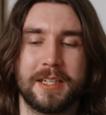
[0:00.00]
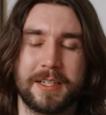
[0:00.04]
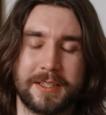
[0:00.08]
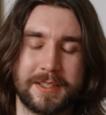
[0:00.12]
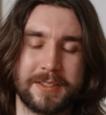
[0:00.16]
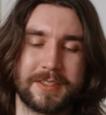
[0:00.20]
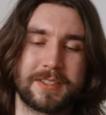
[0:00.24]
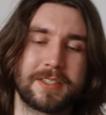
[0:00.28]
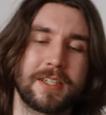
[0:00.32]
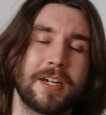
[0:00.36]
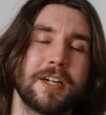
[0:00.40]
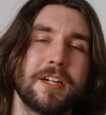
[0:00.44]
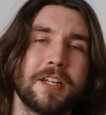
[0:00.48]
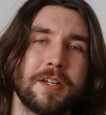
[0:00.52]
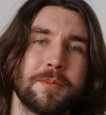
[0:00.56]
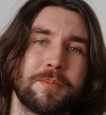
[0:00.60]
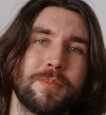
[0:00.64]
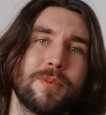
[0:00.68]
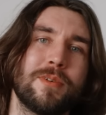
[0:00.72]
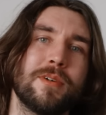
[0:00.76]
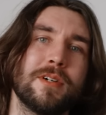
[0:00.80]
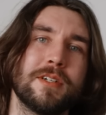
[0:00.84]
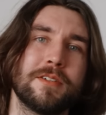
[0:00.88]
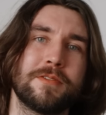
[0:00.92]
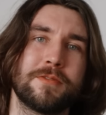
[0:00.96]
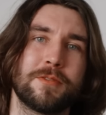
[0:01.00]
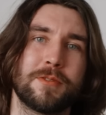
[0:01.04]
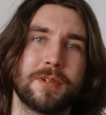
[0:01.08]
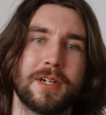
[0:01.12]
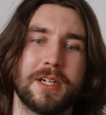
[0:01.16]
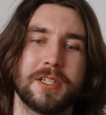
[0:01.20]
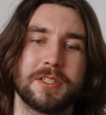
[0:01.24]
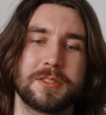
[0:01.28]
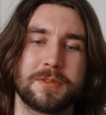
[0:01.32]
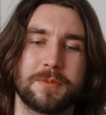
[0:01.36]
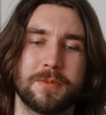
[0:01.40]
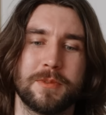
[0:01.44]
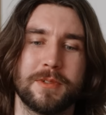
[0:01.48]
The starting point for
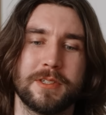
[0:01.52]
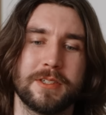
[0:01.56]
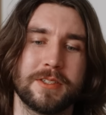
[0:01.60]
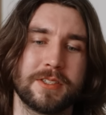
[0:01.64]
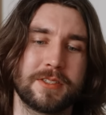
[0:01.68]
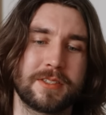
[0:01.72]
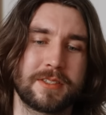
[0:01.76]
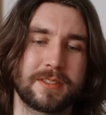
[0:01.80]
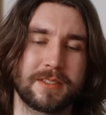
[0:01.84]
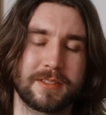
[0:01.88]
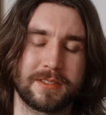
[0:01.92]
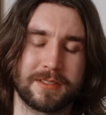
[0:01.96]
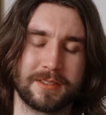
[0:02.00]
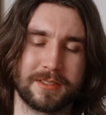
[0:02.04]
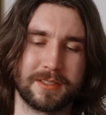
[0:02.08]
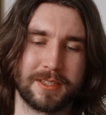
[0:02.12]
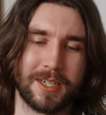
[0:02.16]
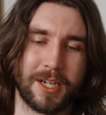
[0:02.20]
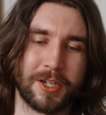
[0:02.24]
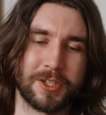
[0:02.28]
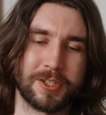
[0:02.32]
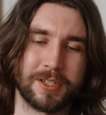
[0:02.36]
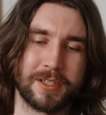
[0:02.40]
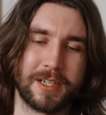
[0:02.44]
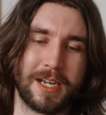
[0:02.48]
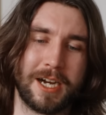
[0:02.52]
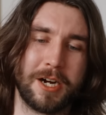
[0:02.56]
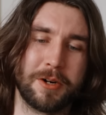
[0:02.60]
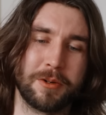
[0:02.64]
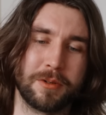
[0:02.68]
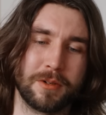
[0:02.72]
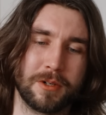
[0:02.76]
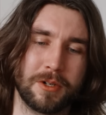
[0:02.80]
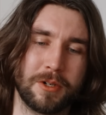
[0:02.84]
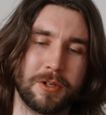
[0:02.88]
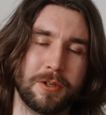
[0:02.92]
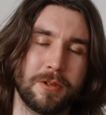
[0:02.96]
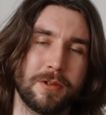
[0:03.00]
us was actually
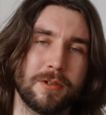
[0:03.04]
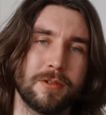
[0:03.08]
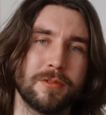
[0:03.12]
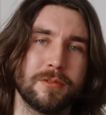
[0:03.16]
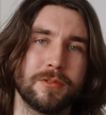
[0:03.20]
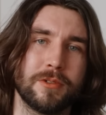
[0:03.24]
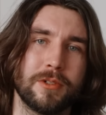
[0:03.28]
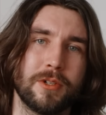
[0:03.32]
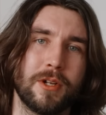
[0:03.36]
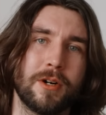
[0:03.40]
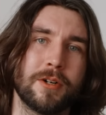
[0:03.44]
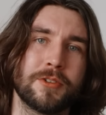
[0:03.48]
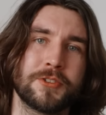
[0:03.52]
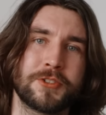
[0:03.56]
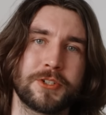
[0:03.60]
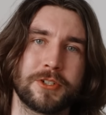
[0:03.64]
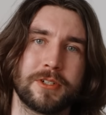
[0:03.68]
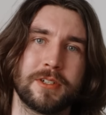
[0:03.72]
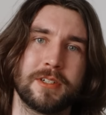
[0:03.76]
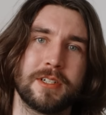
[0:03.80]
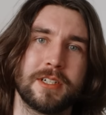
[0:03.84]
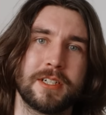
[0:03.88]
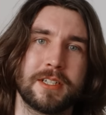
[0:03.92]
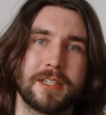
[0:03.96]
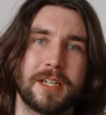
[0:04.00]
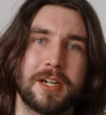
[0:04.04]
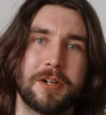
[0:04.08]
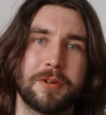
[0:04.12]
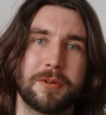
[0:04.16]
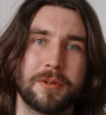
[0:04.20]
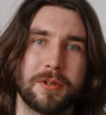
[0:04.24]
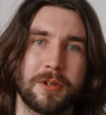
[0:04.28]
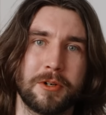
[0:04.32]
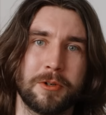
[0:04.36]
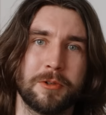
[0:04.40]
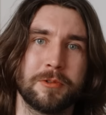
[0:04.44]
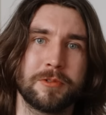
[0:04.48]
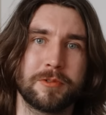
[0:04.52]
our own launcher in
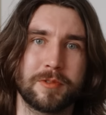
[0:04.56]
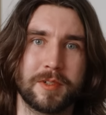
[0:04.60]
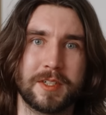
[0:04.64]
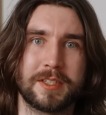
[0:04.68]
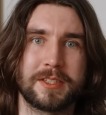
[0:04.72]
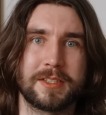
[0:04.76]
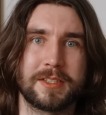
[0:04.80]
our own grid